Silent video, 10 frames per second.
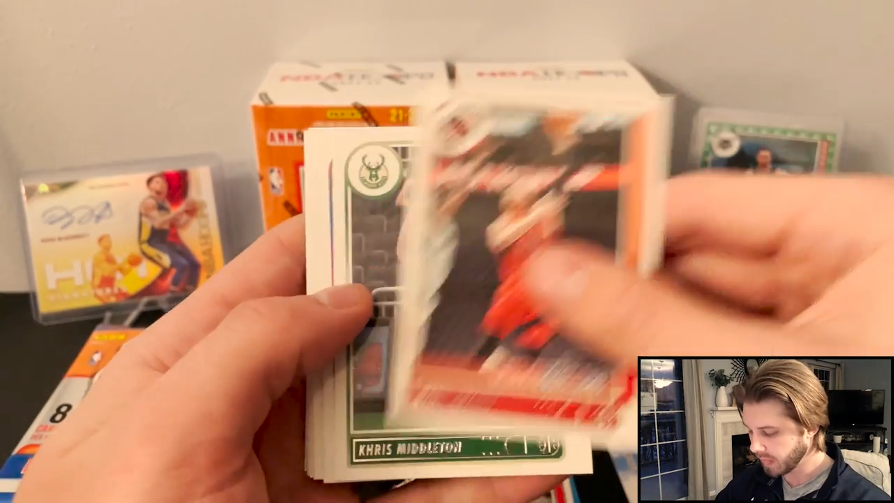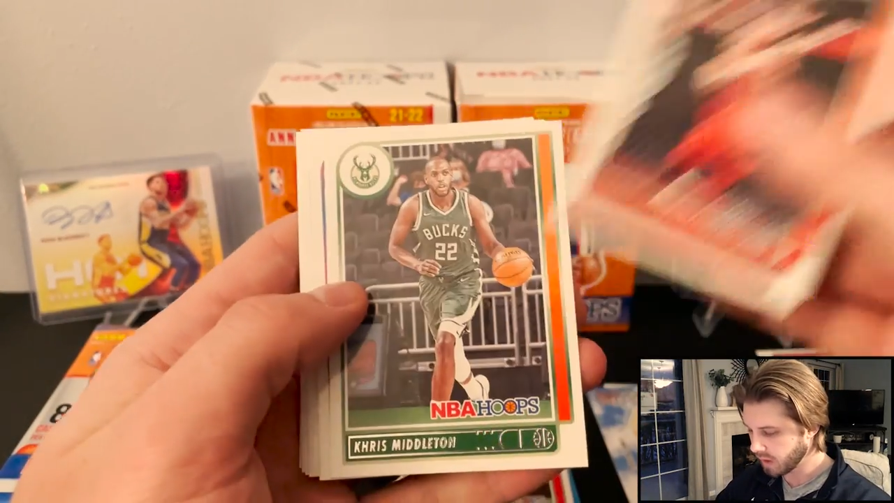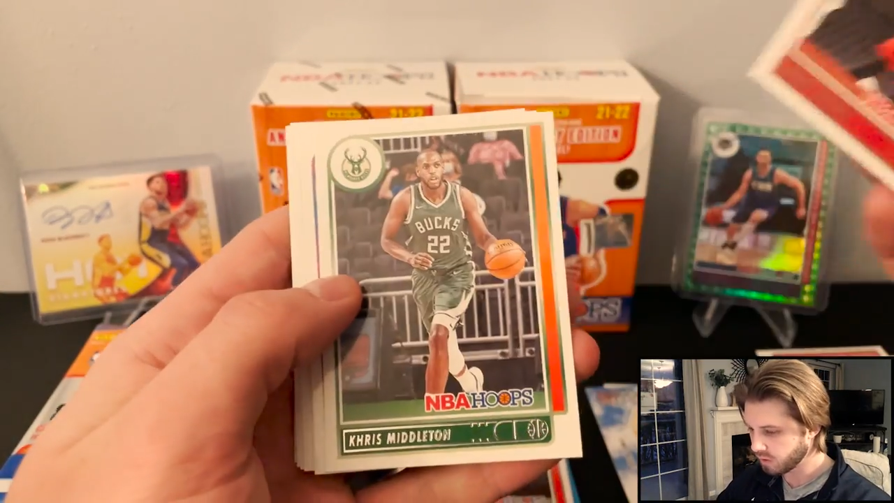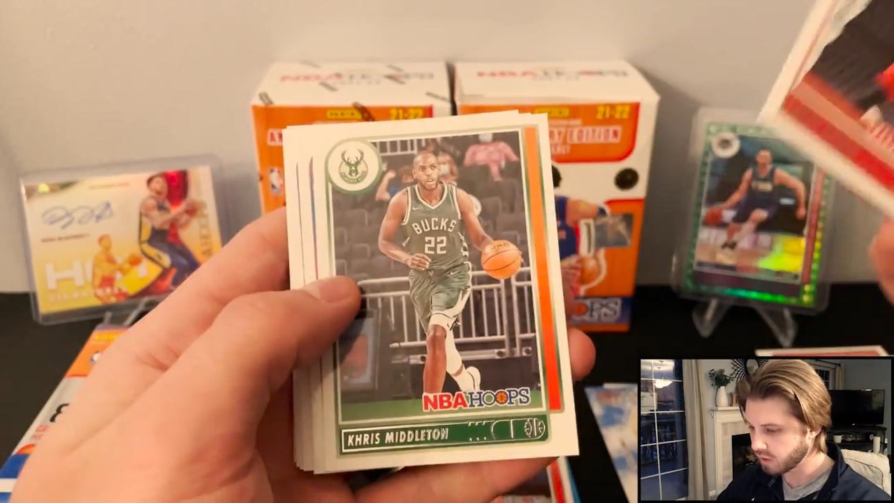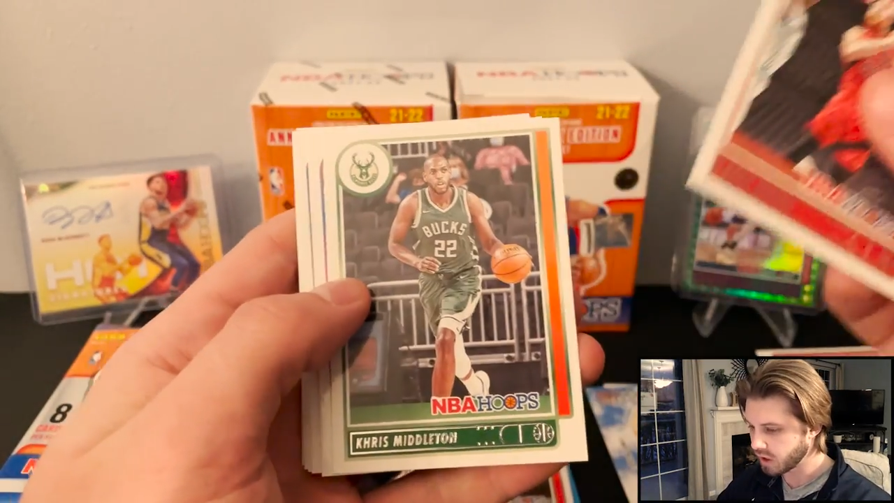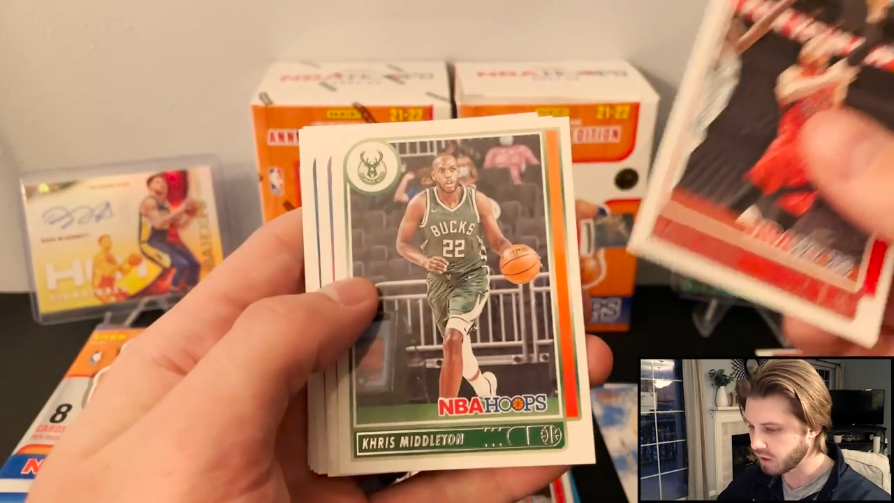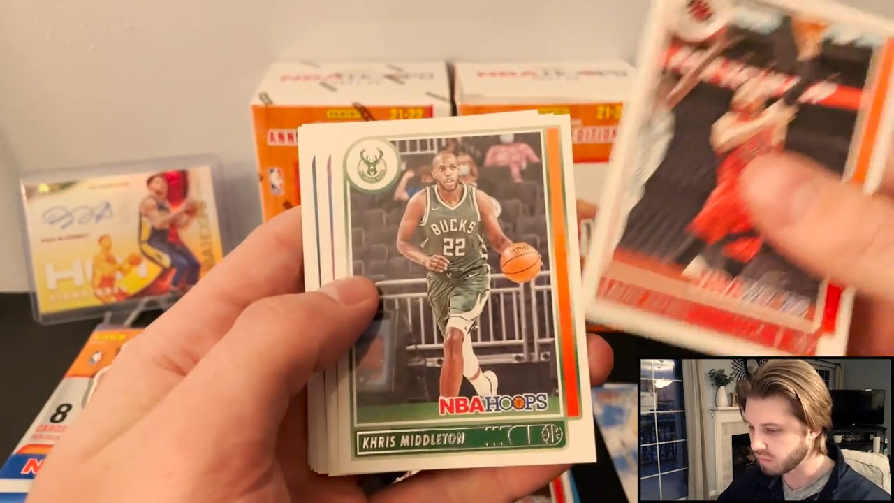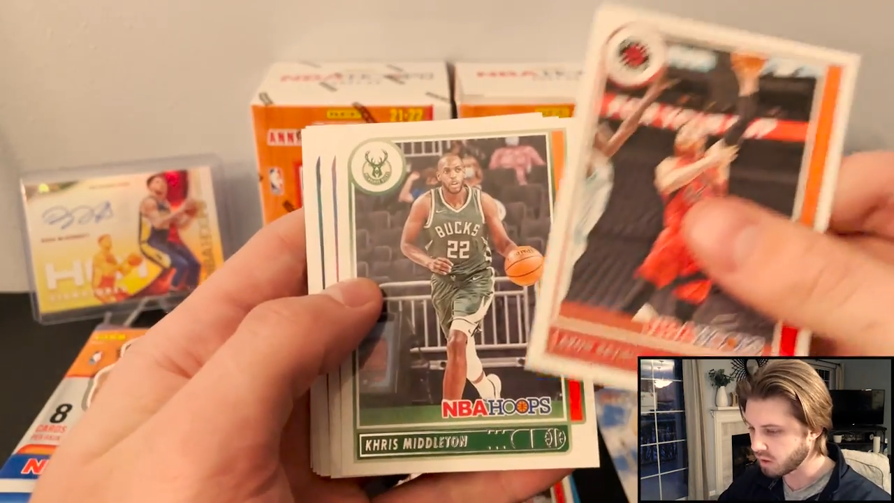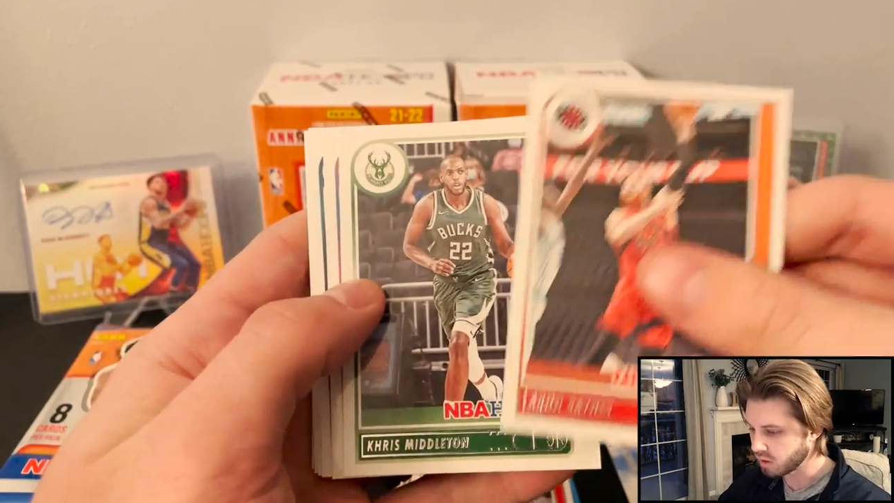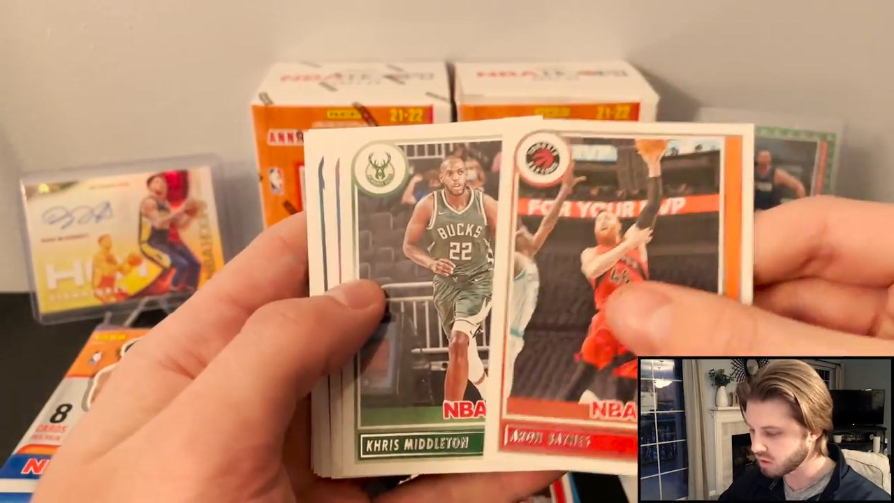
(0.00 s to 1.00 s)
All right,
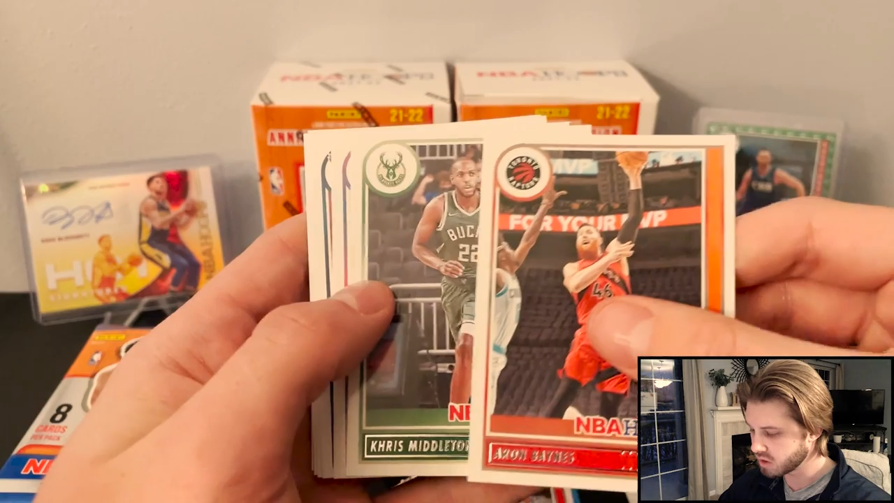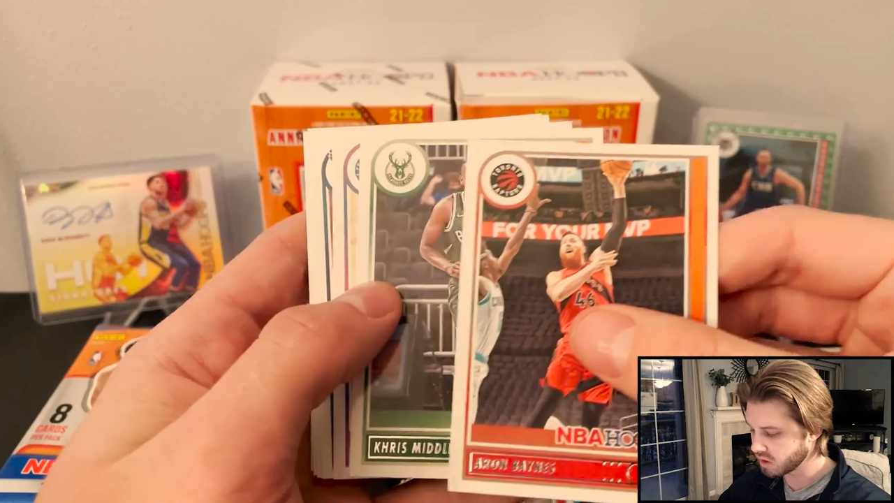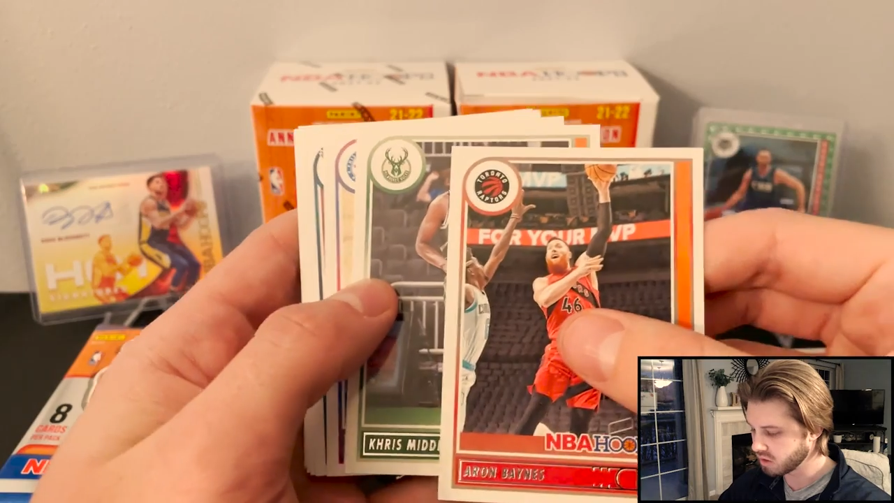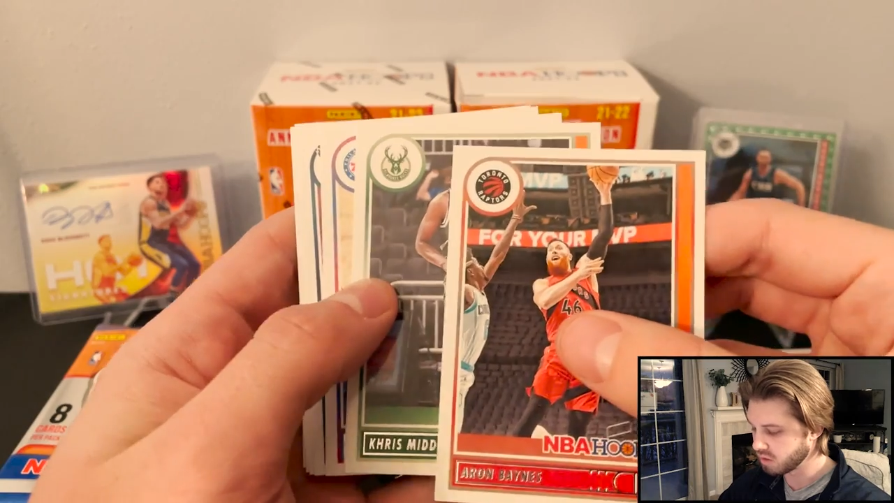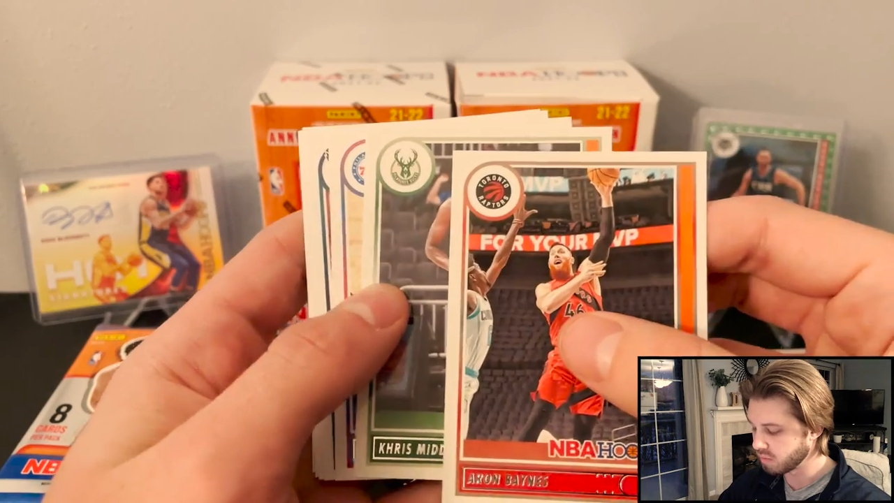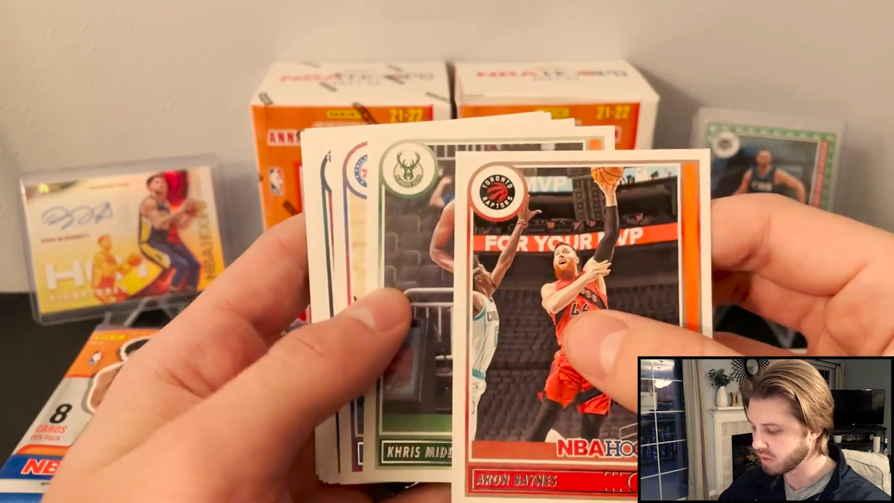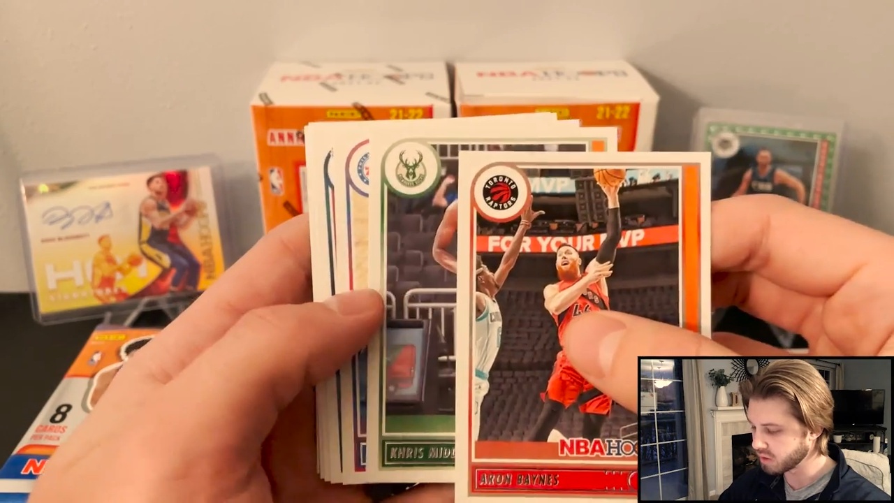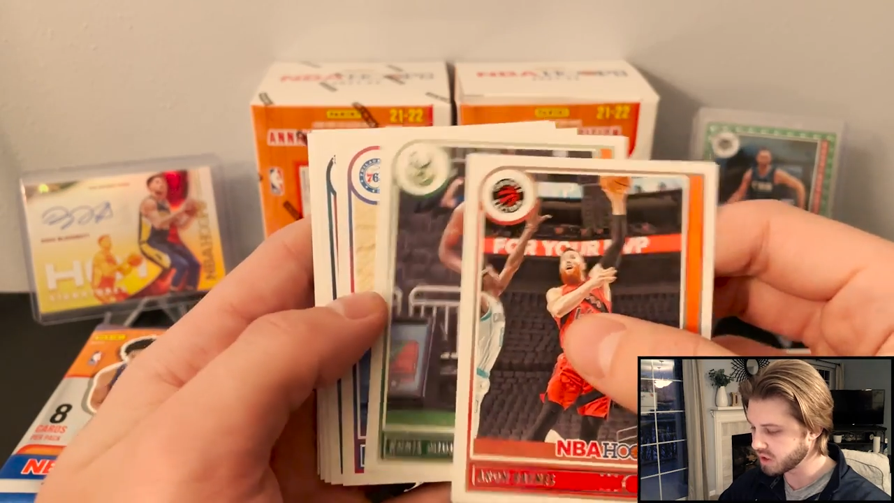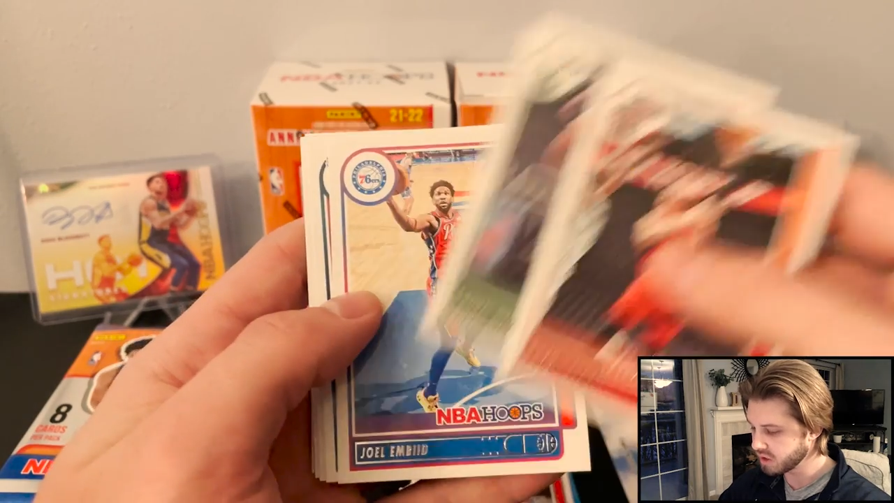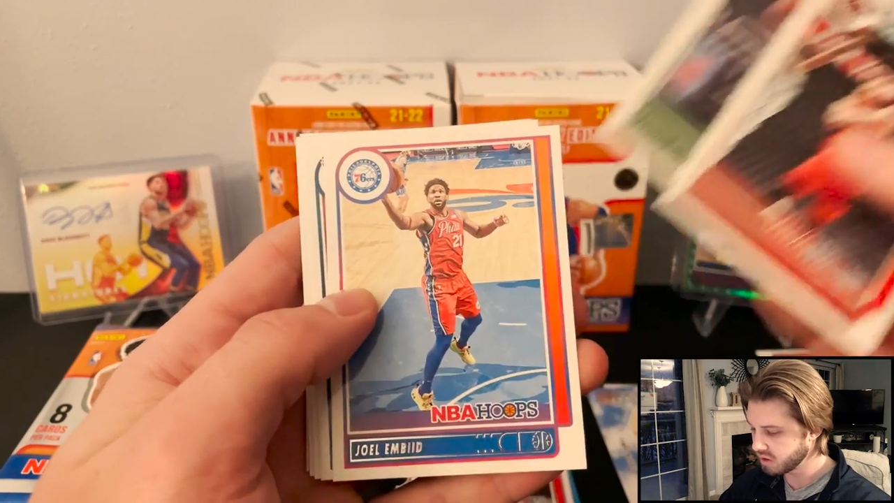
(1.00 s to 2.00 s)

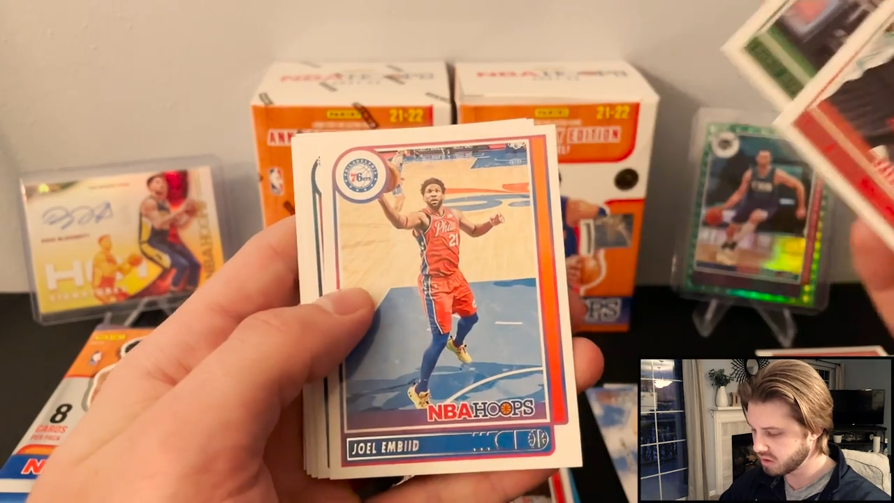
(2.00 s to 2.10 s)
Middleton.